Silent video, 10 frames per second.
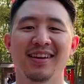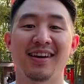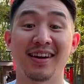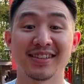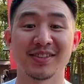
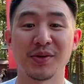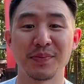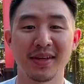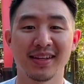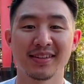All right, so we
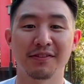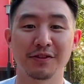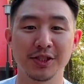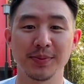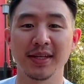made it to
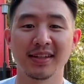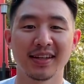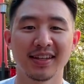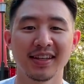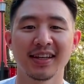Fushimi
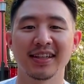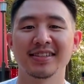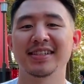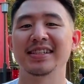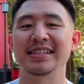Inari. This
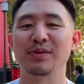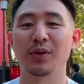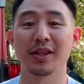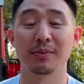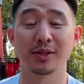is one
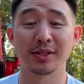of the most